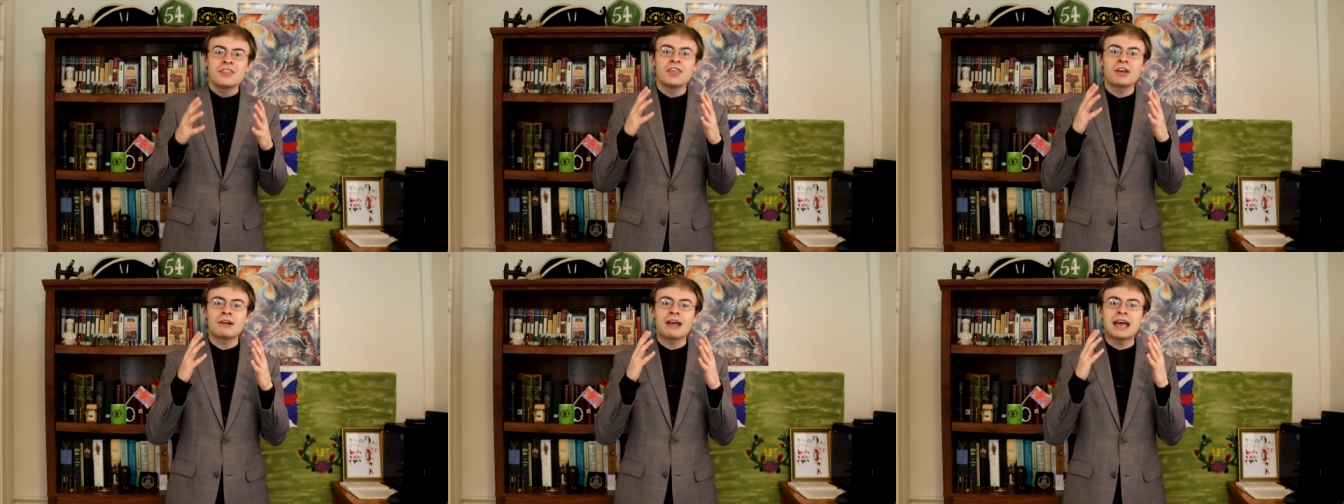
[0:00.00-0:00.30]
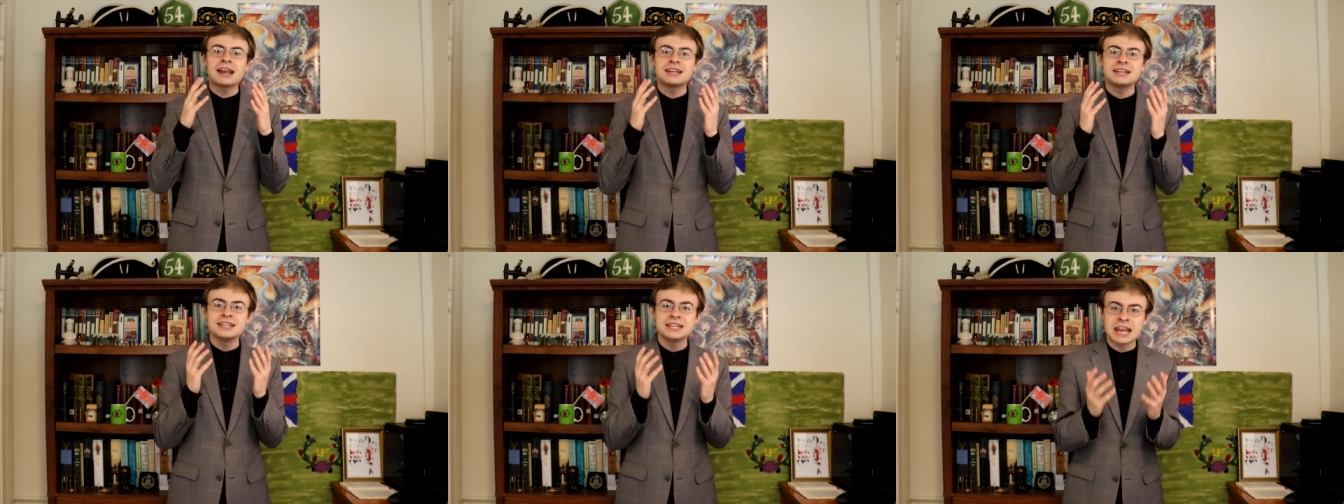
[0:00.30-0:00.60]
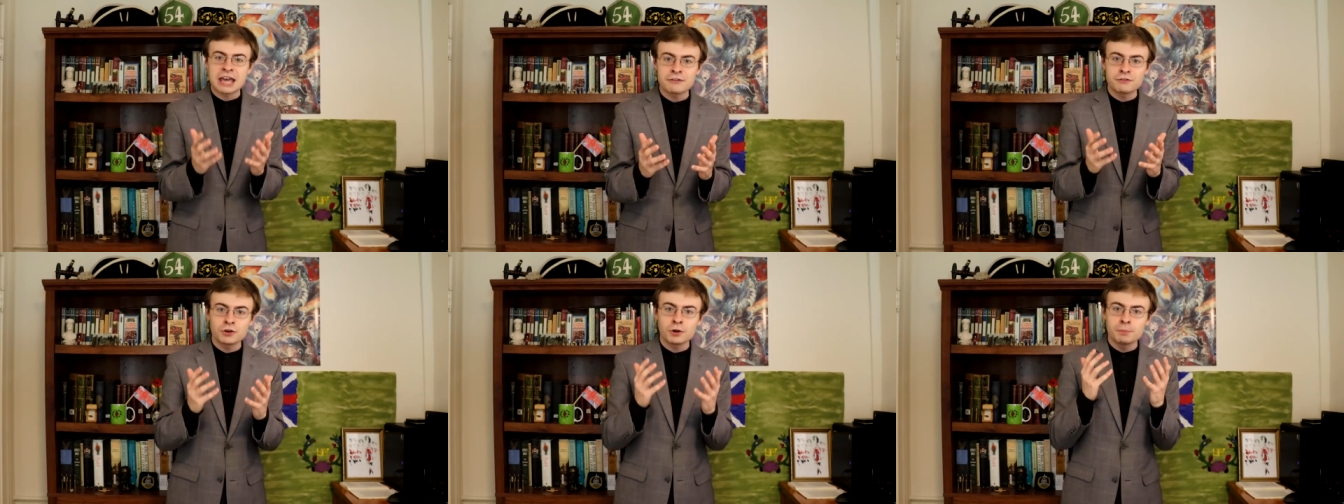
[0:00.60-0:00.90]
there had
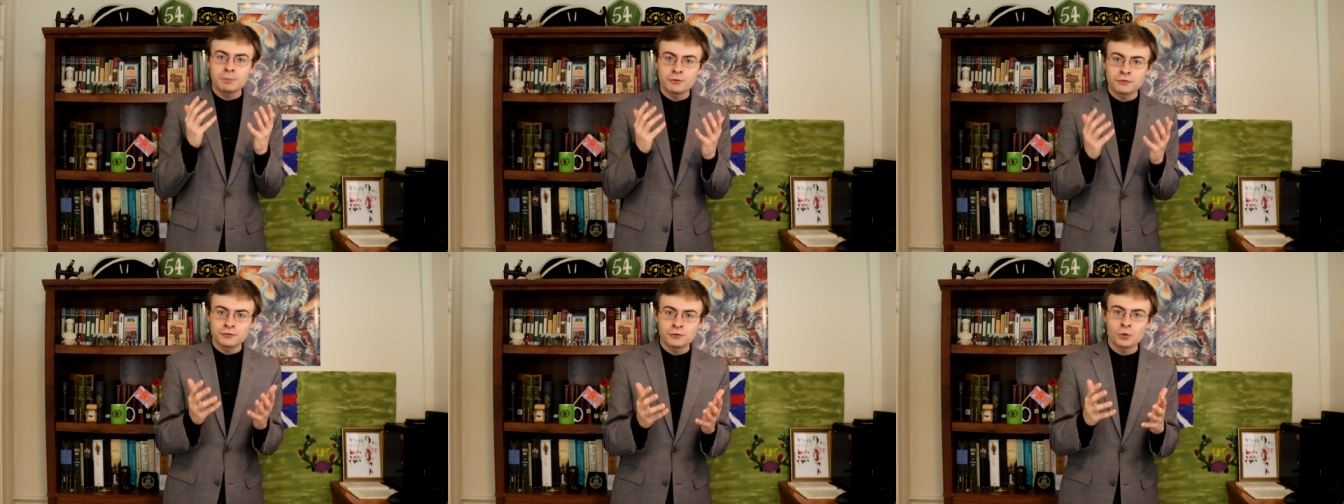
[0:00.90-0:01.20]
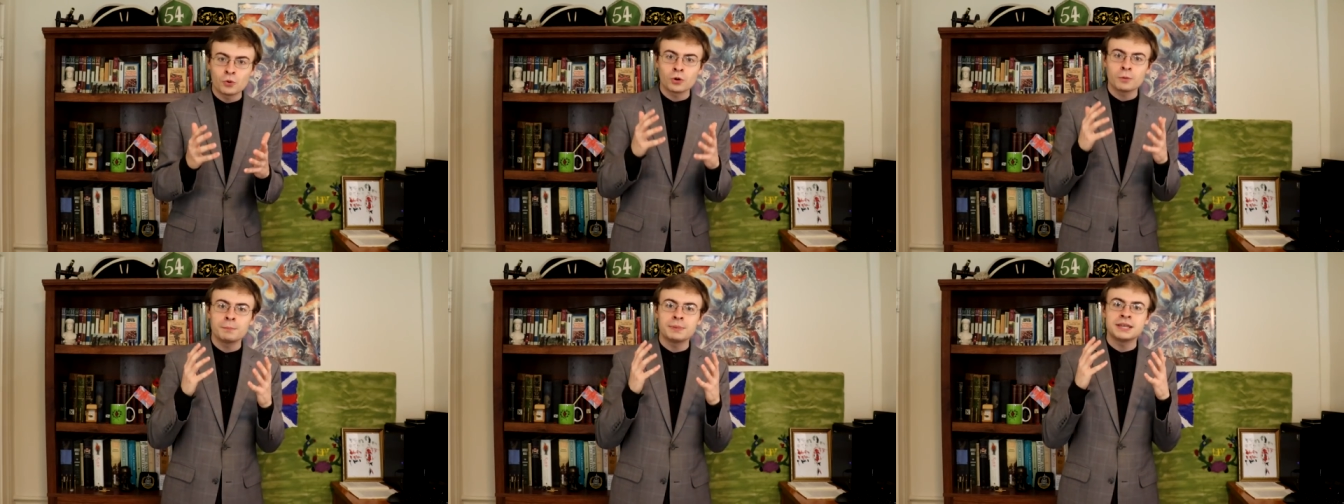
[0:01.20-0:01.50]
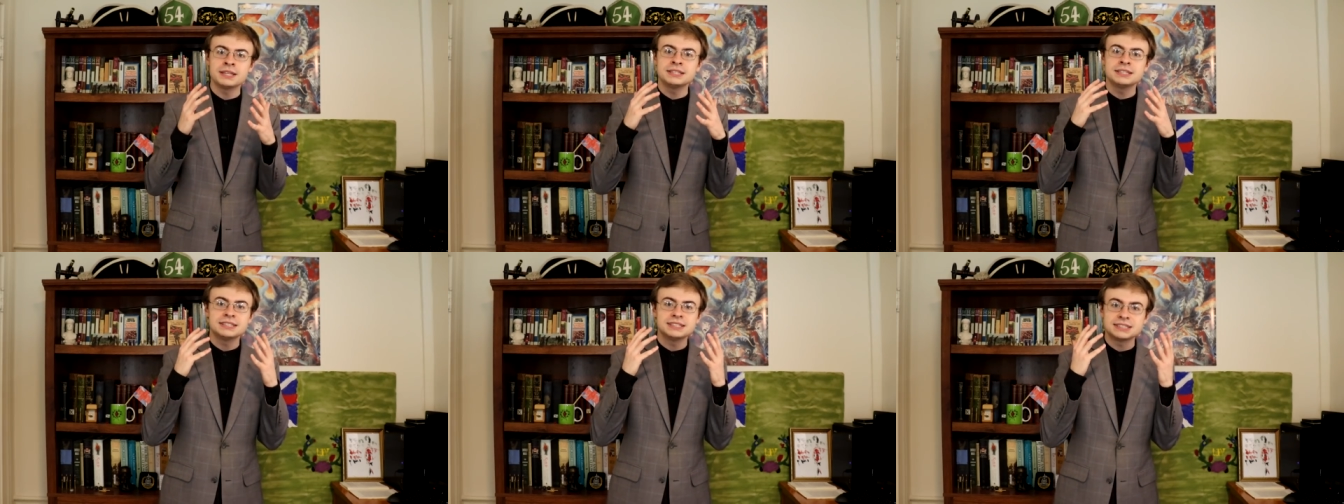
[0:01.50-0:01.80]
never before
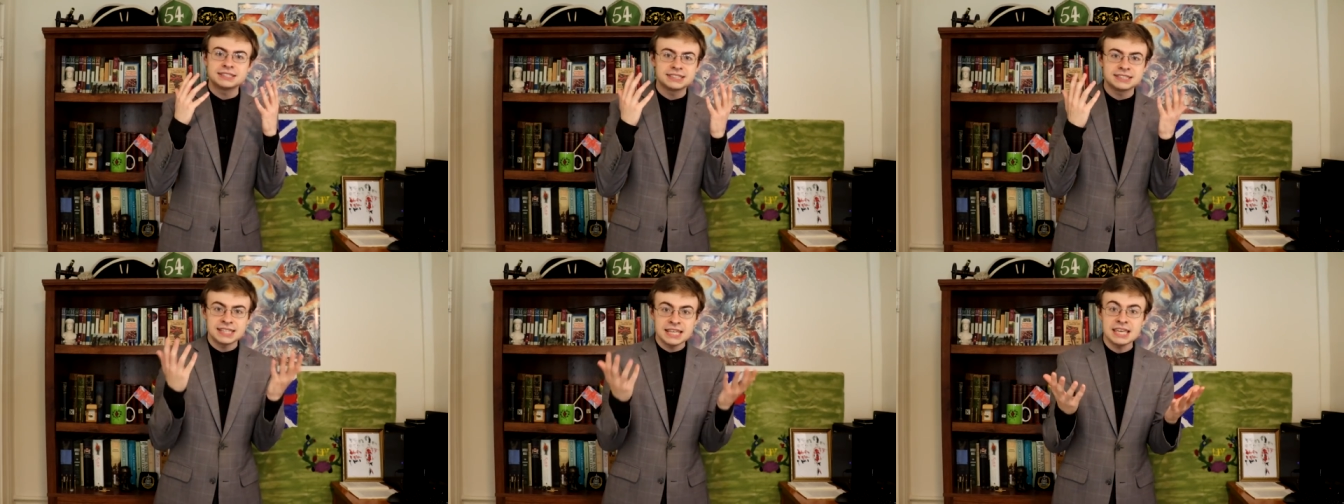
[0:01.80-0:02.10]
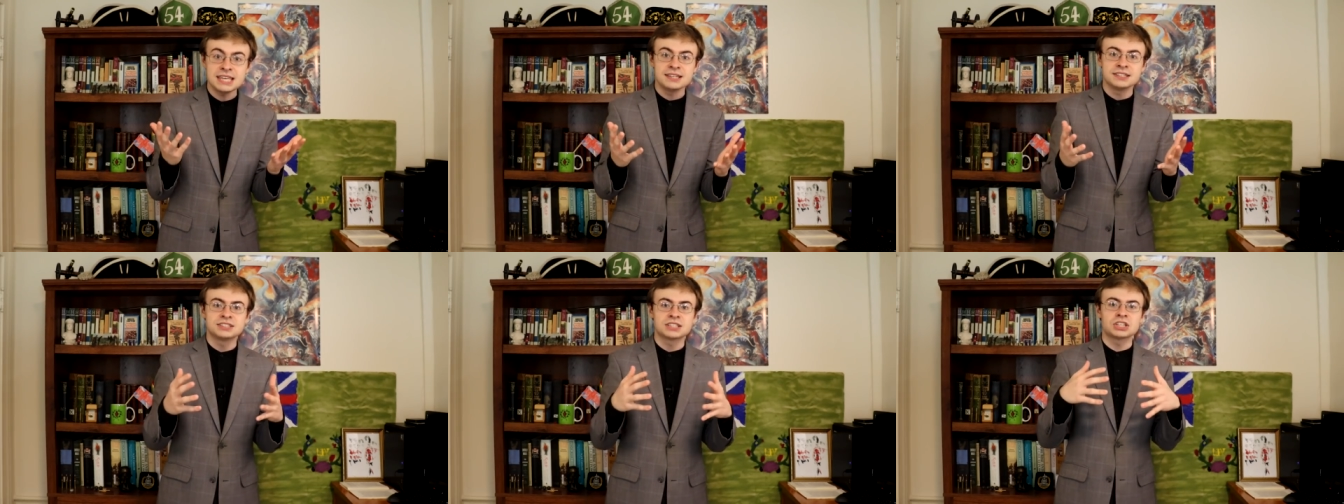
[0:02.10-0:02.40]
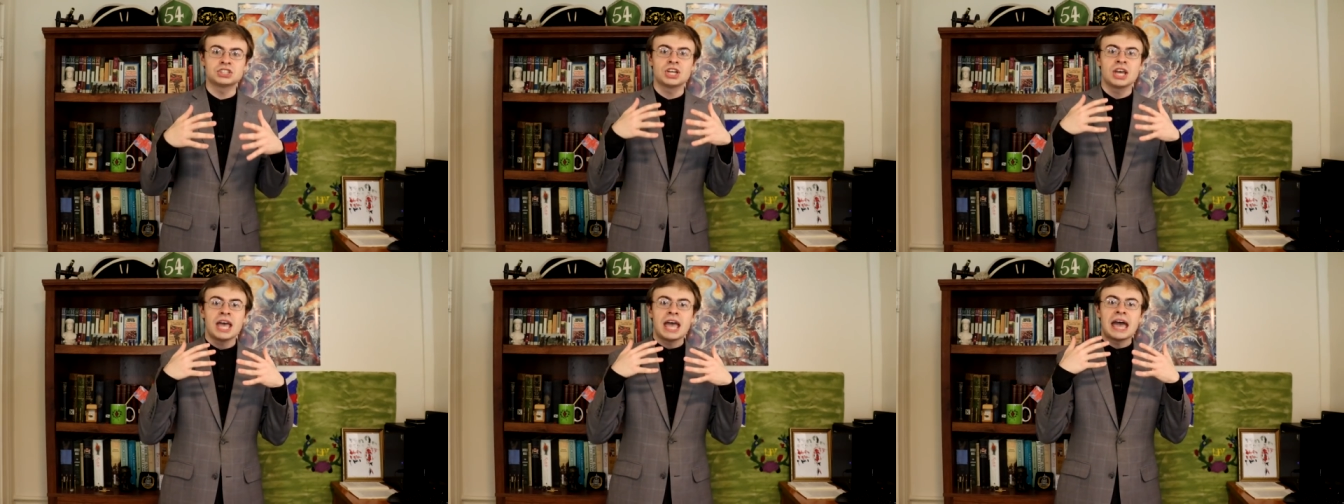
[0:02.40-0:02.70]
been seen
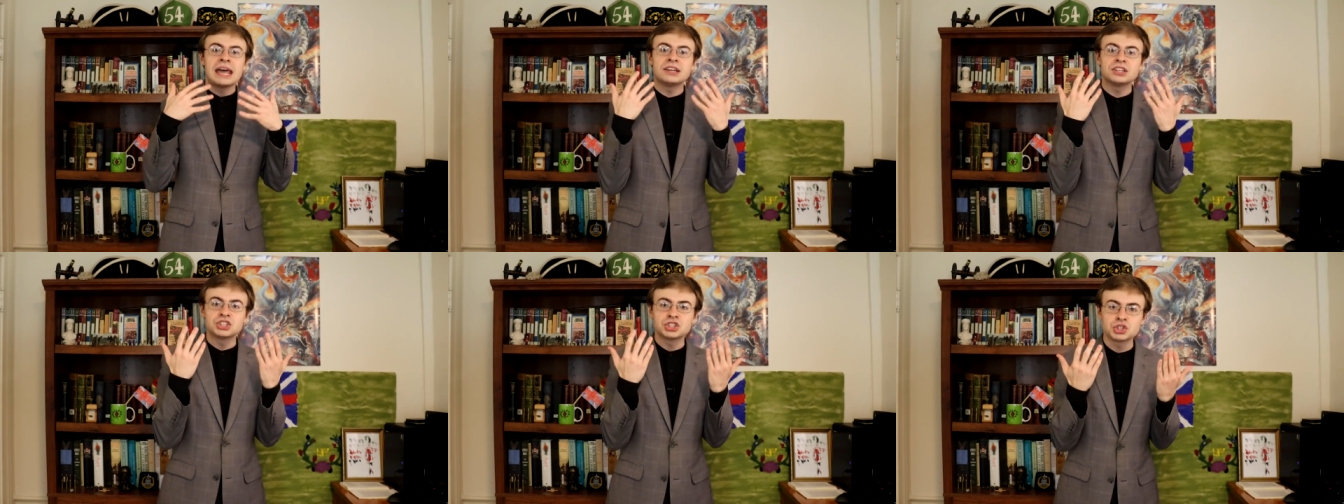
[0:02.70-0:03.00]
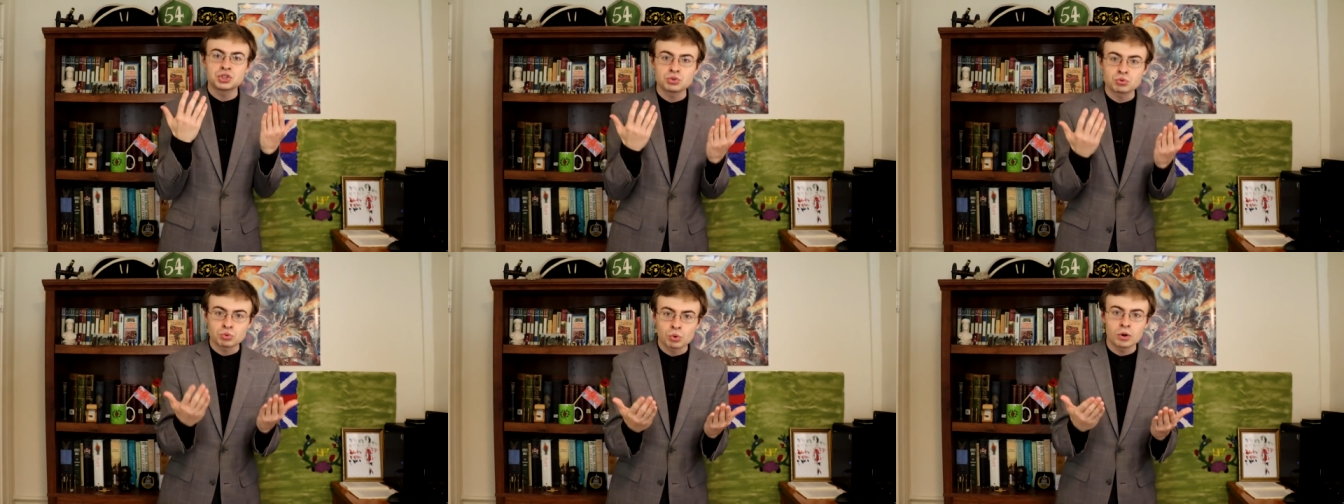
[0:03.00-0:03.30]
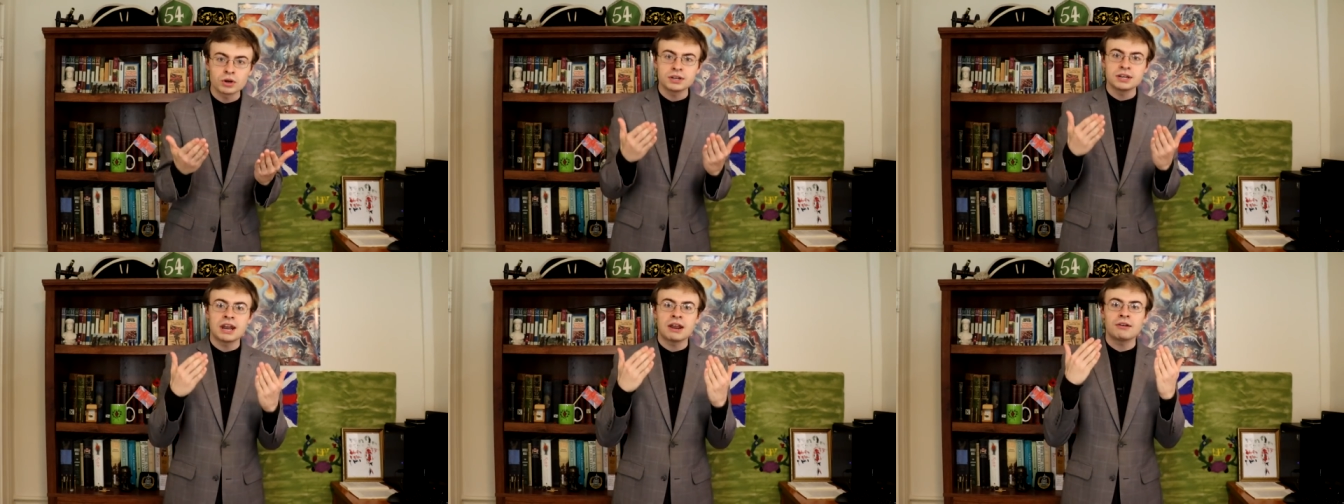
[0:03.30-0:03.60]
such an
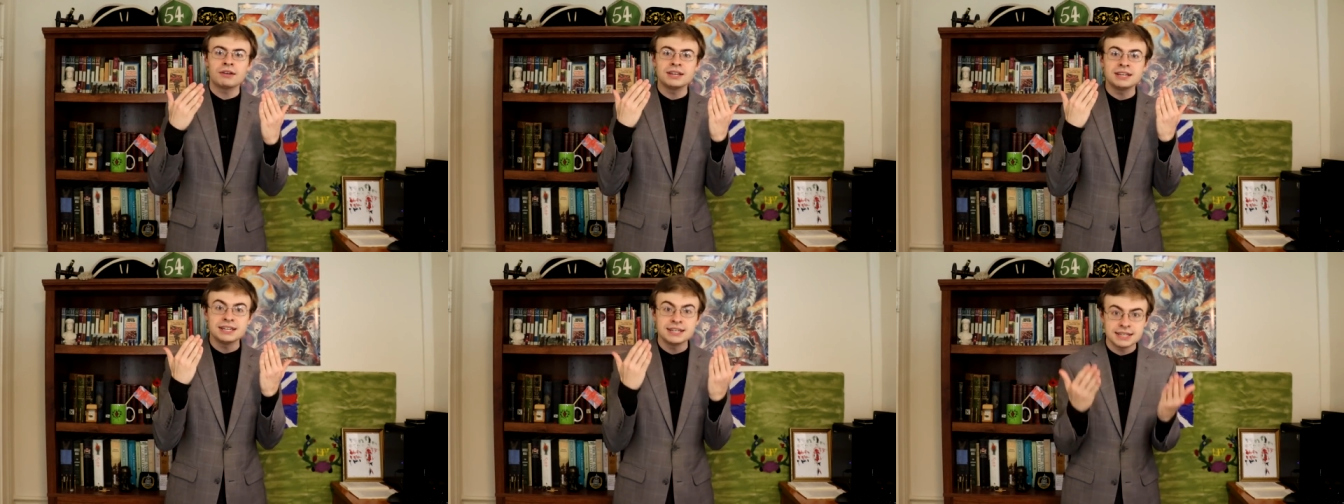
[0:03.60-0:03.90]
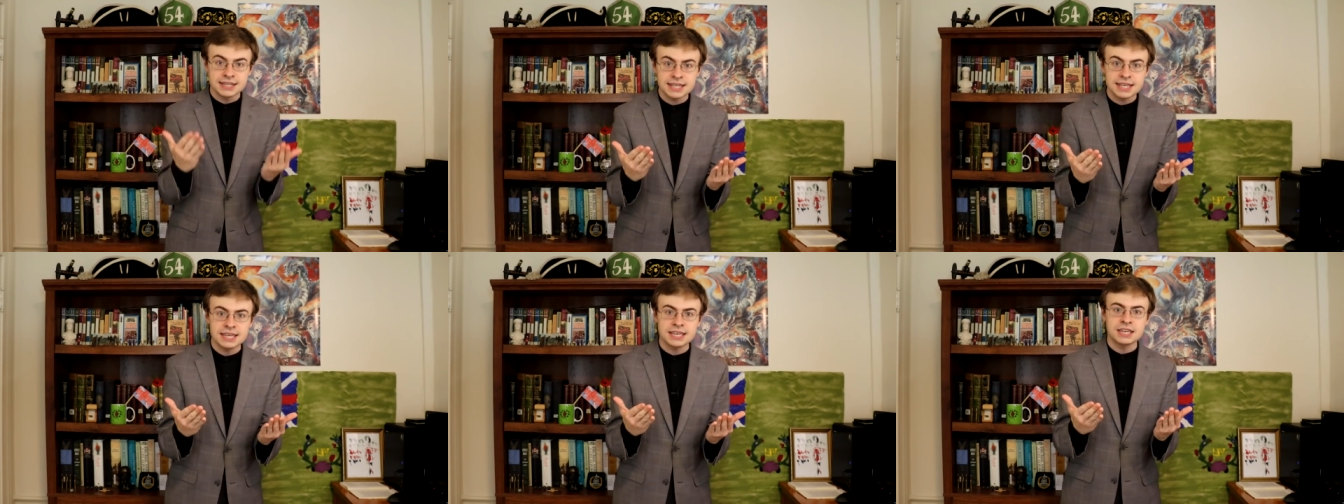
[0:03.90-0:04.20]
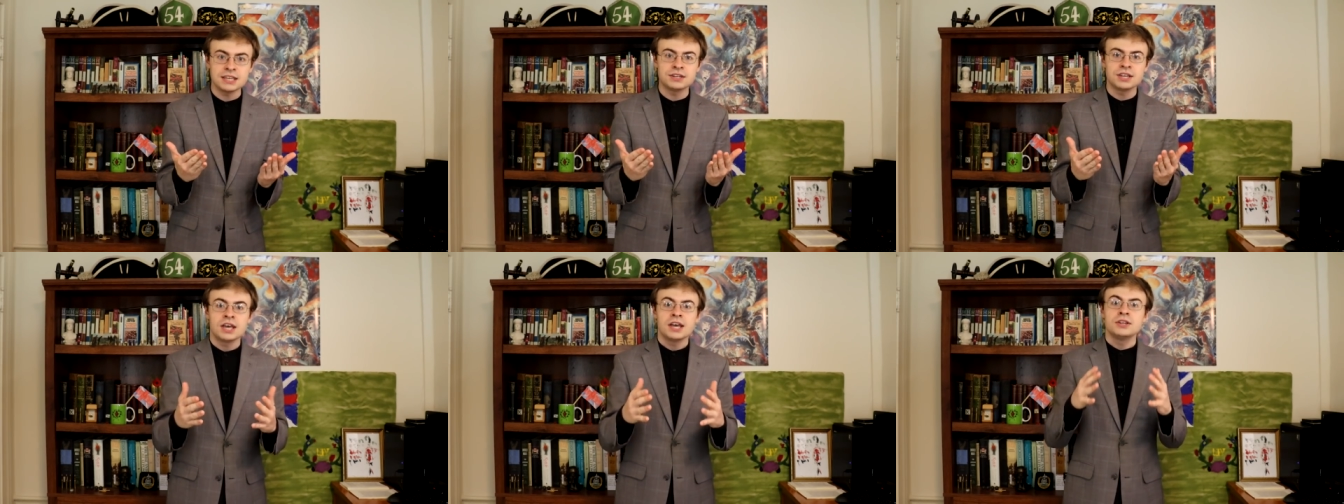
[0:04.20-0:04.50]
extraordinary
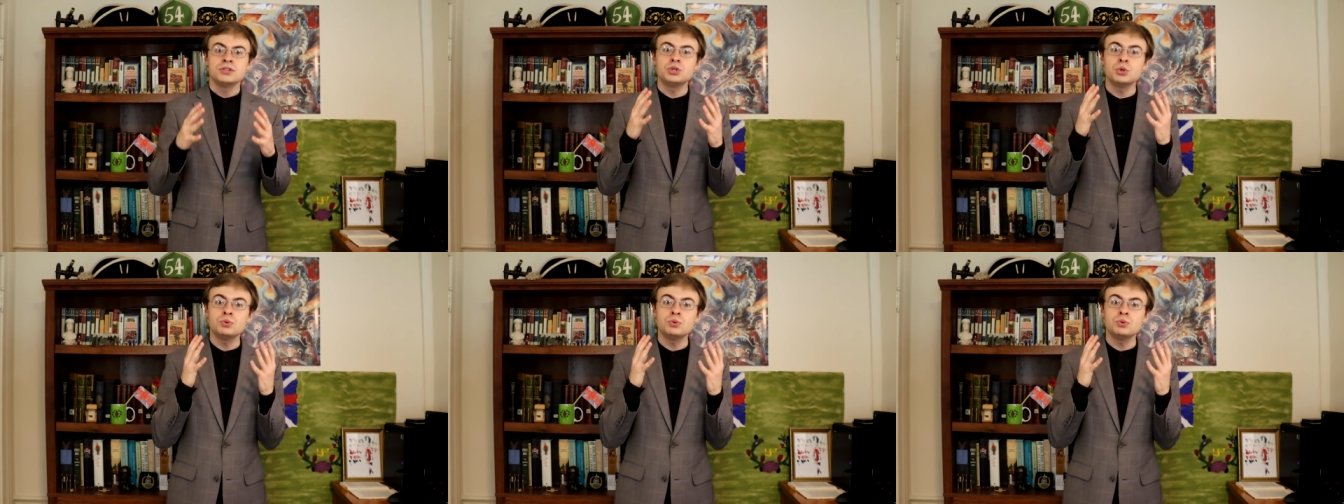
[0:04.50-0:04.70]
need